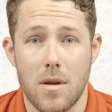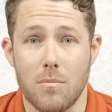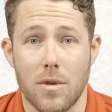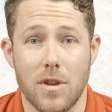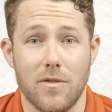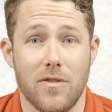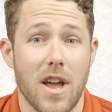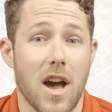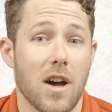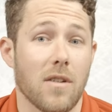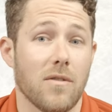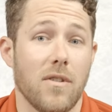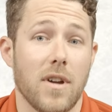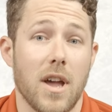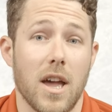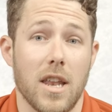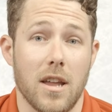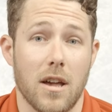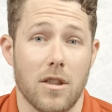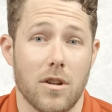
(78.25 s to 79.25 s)
But if you have
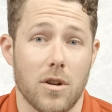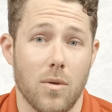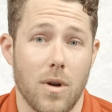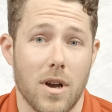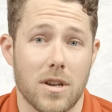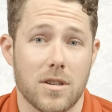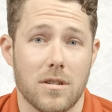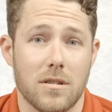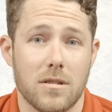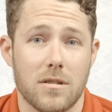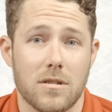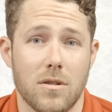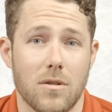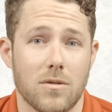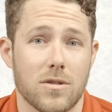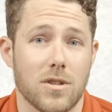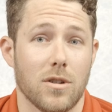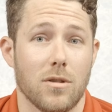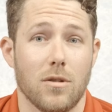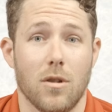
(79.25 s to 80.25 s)
any other questions, go
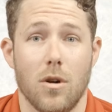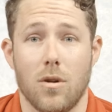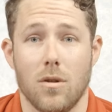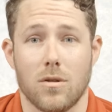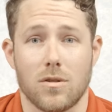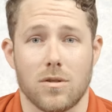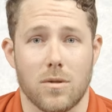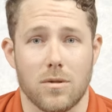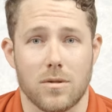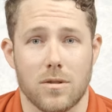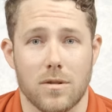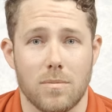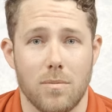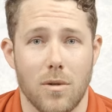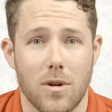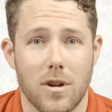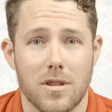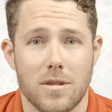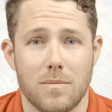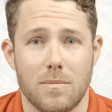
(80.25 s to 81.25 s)
to your local Source for
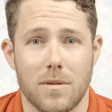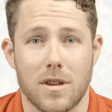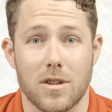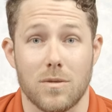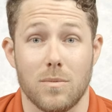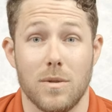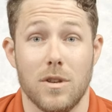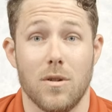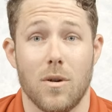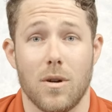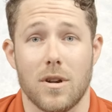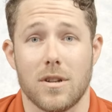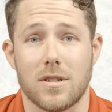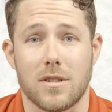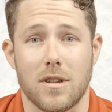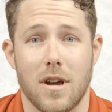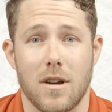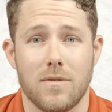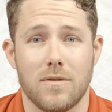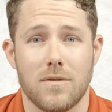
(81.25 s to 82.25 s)
Sports because we know our
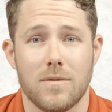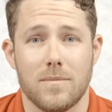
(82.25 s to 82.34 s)
stuff.